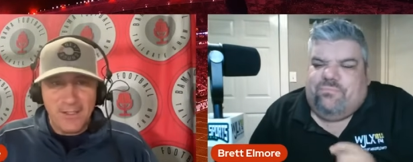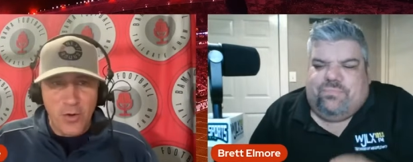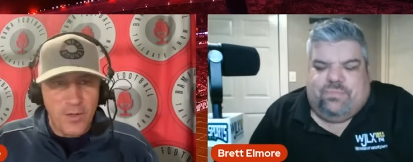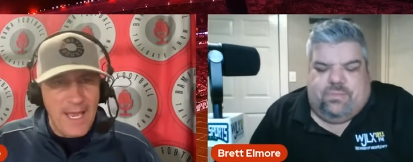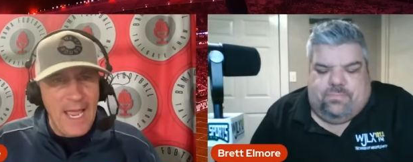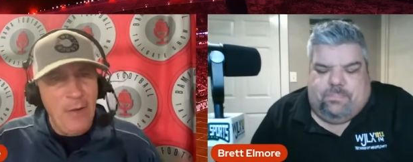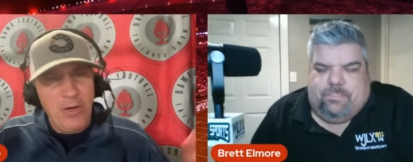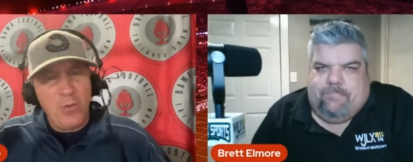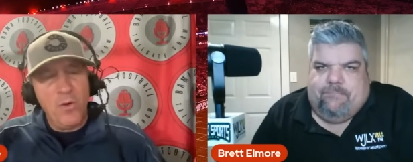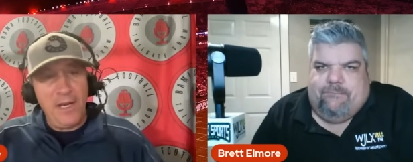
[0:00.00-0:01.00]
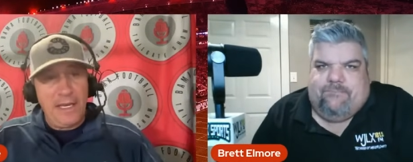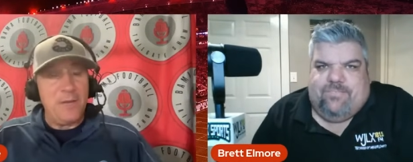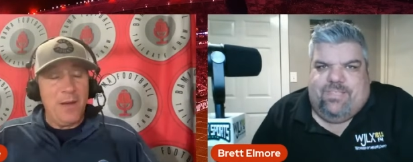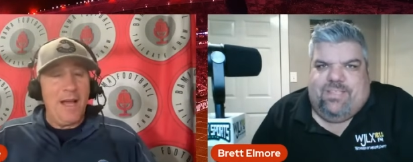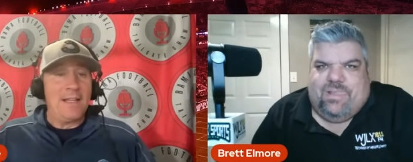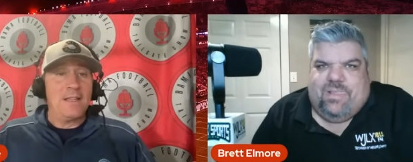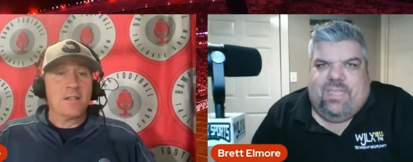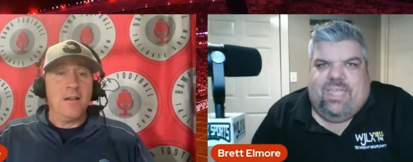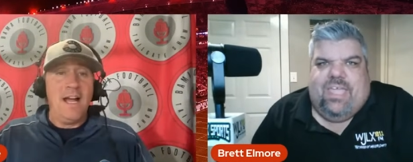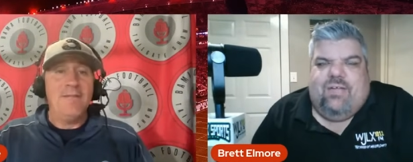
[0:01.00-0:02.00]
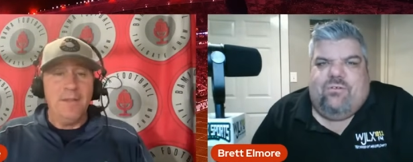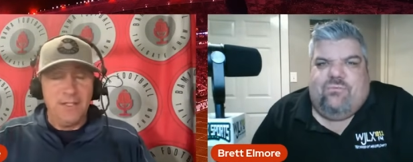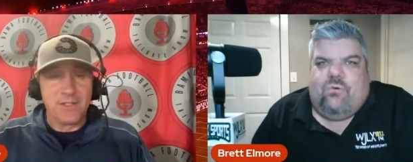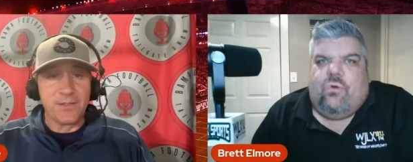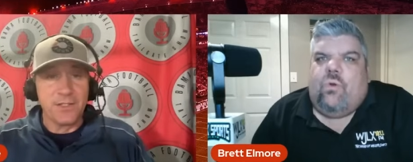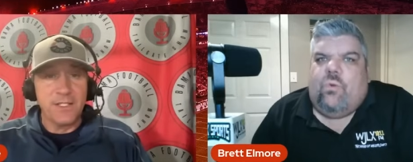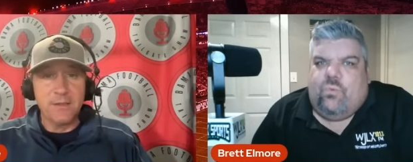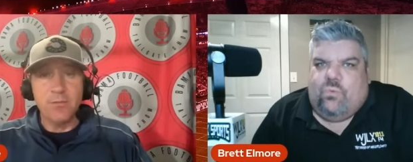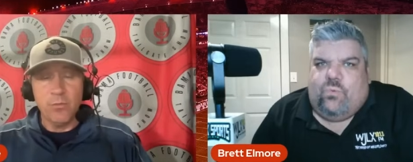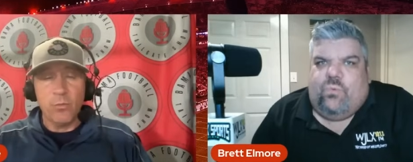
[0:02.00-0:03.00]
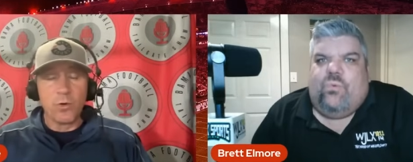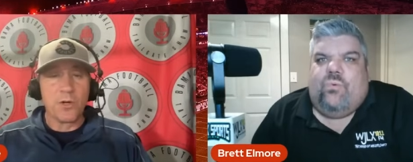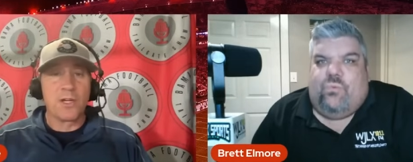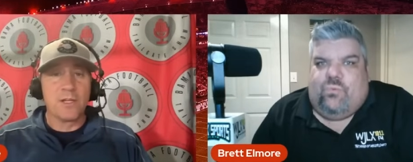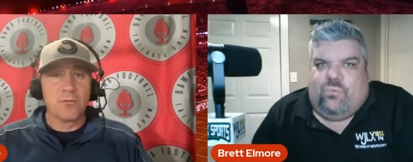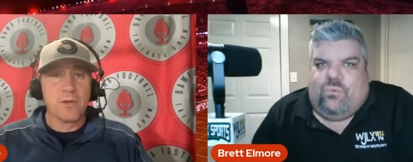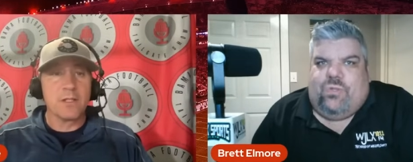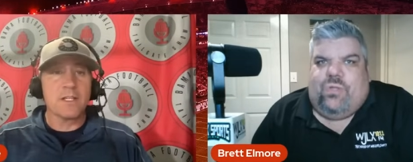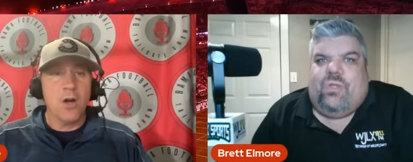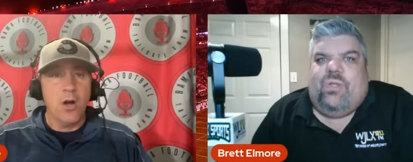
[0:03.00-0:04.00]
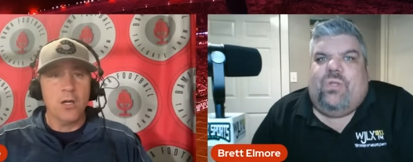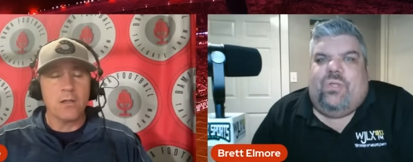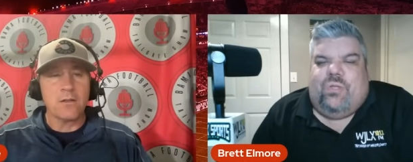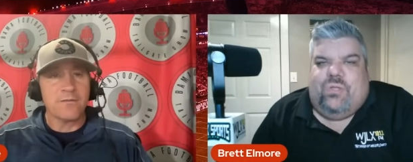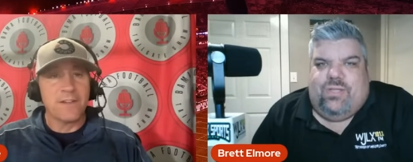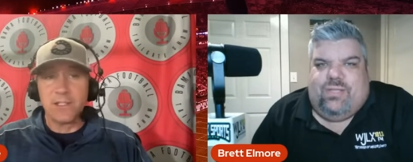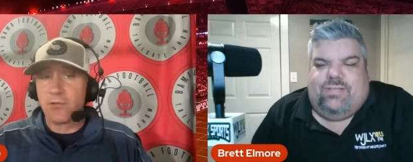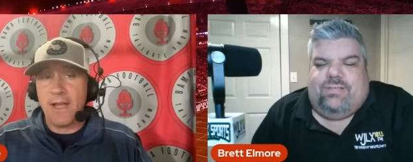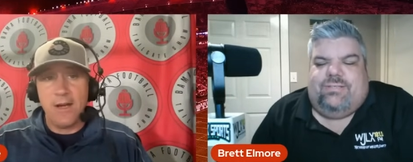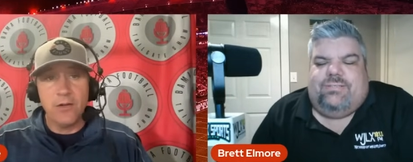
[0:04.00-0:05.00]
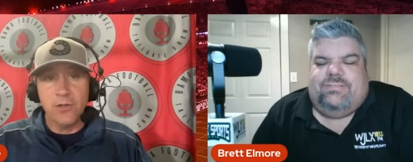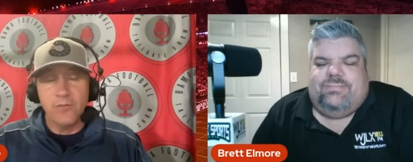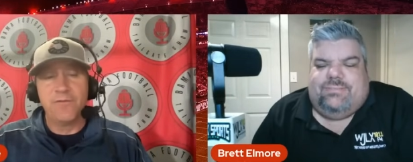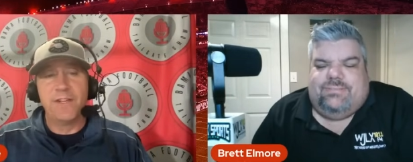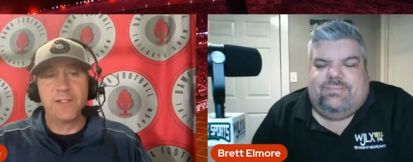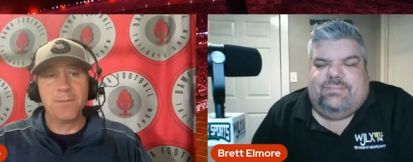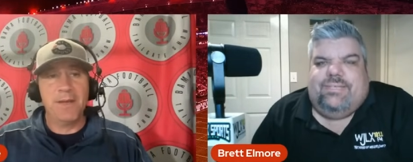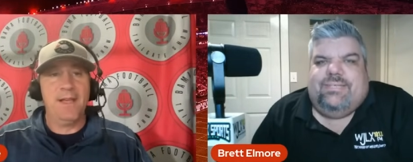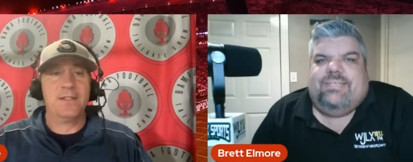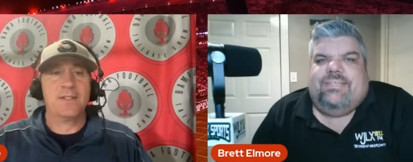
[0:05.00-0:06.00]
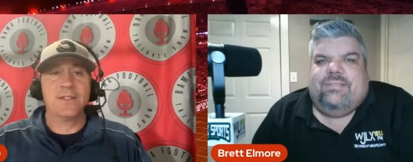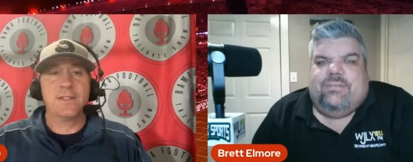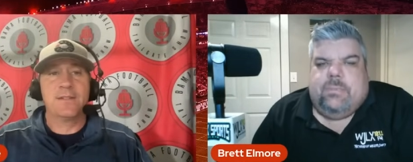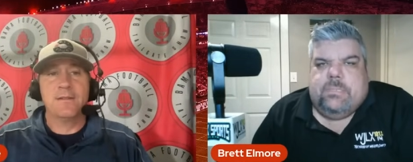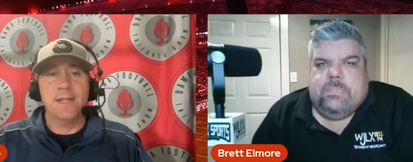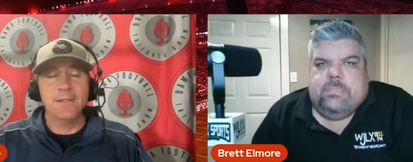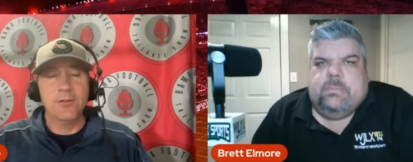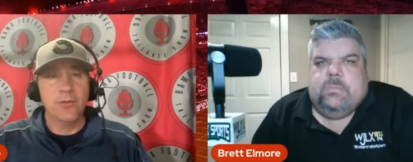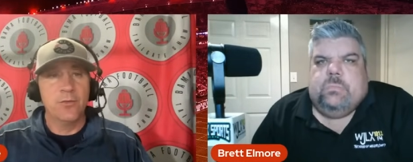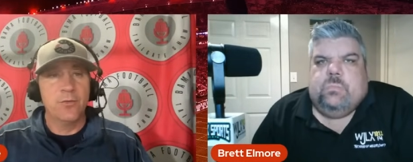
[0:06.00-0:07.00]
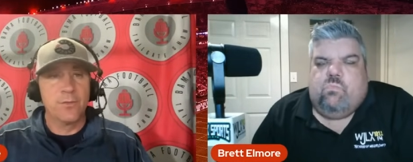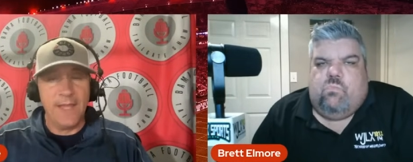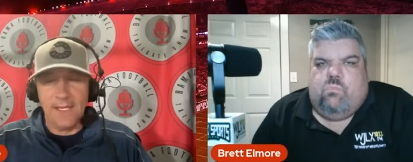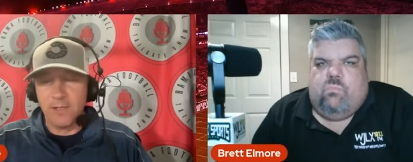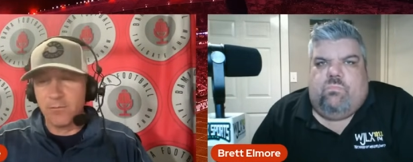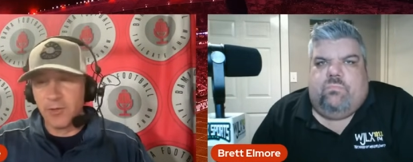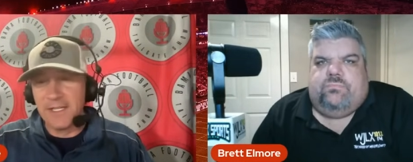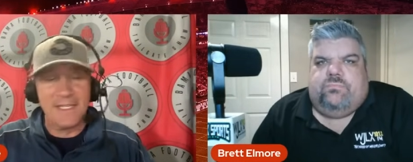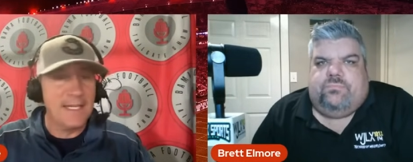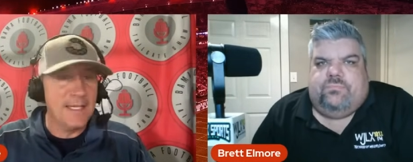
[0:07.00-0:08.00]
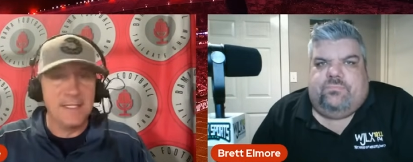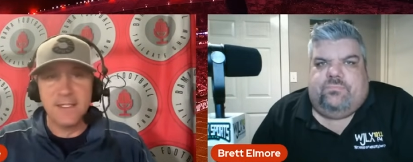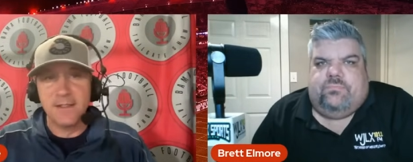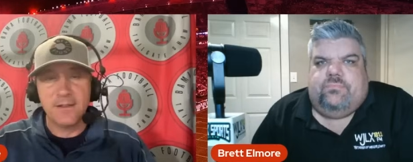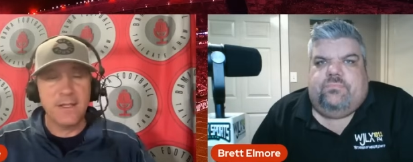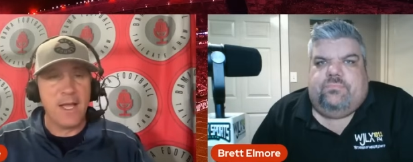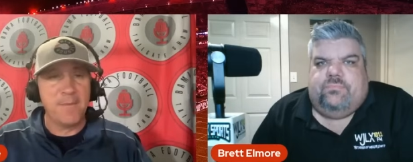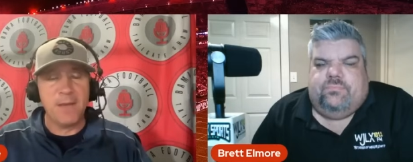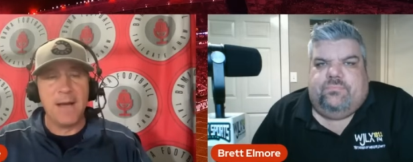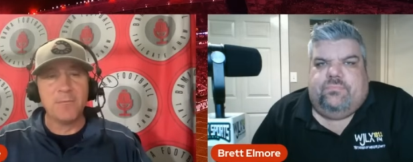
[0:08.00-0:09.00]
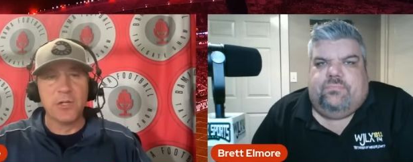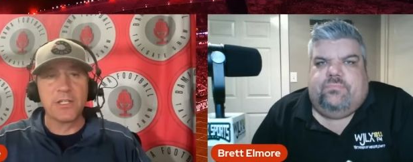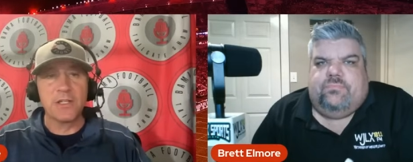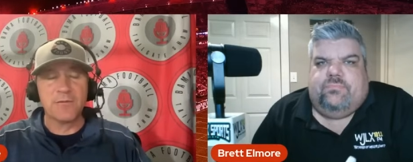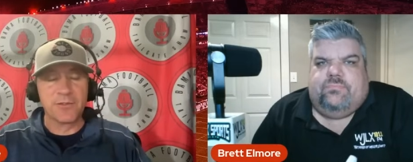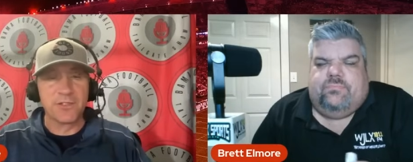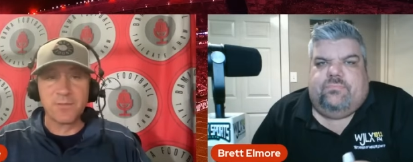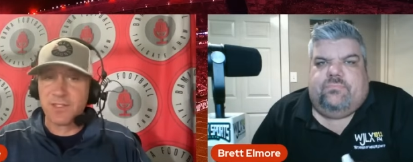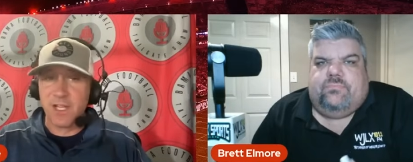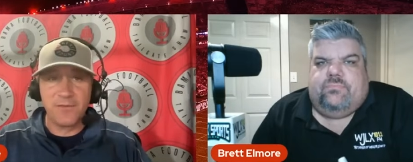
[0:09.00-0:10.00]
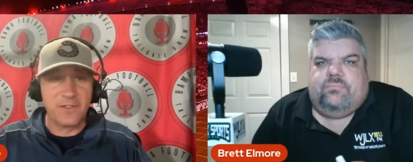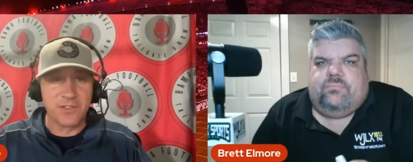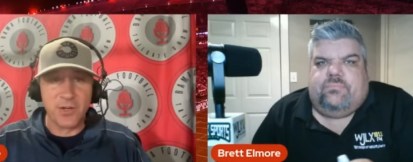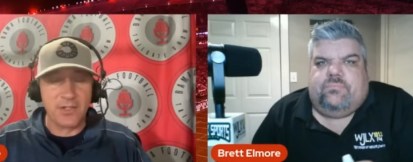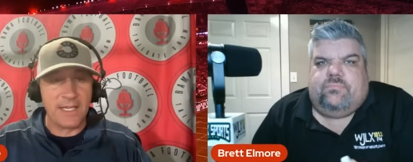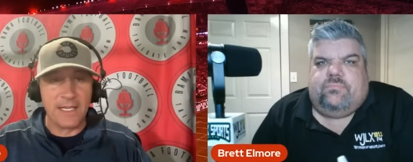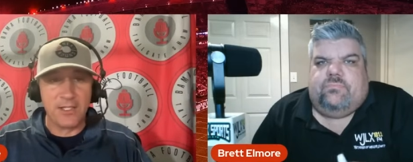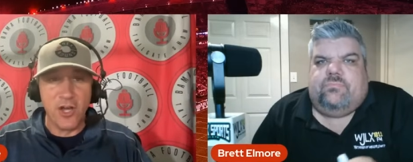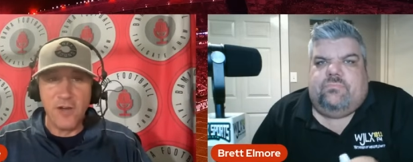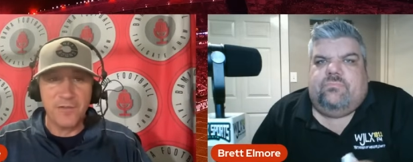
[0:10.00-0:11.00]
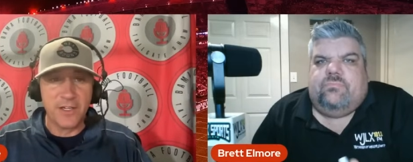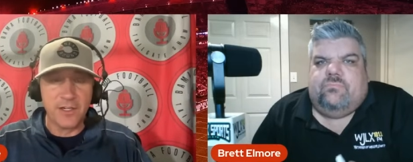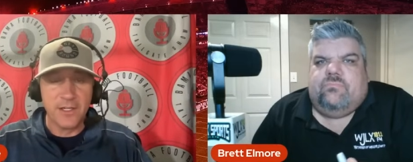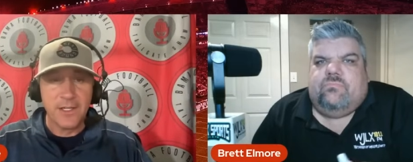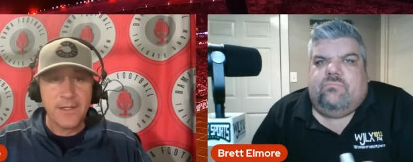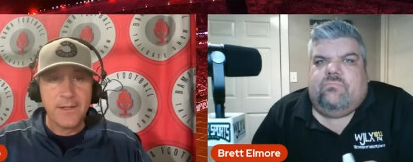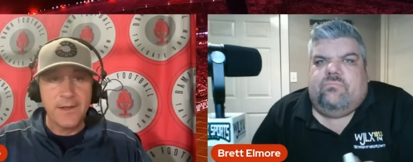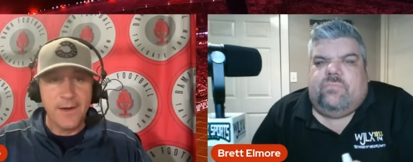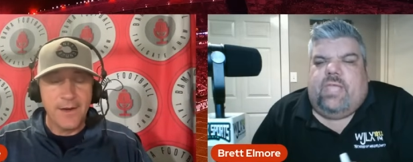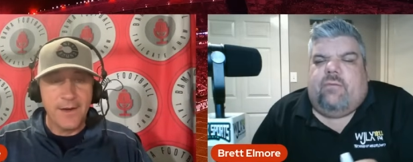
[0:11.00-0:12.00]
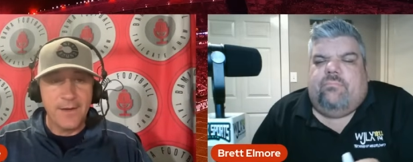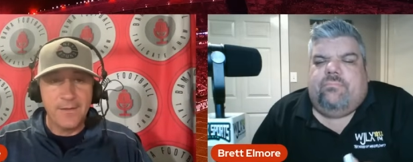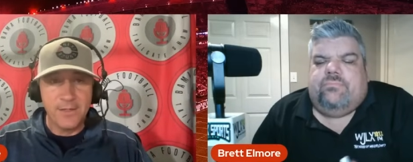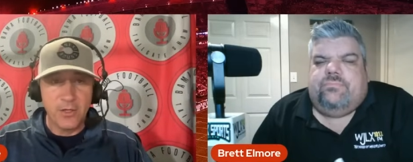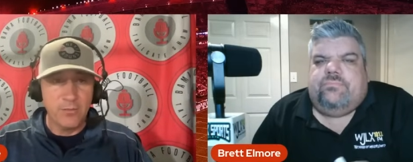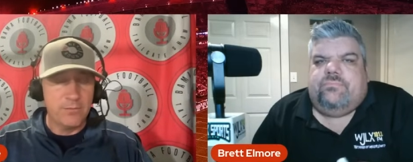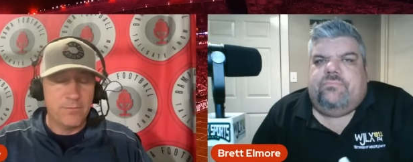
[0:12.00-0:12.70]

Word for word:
Speaker 1: going, we don't want anybody. They're obviously working really hard to figure out who fits best and who they could bring in. And I'm looking for some stuff to start kicking off here, you know,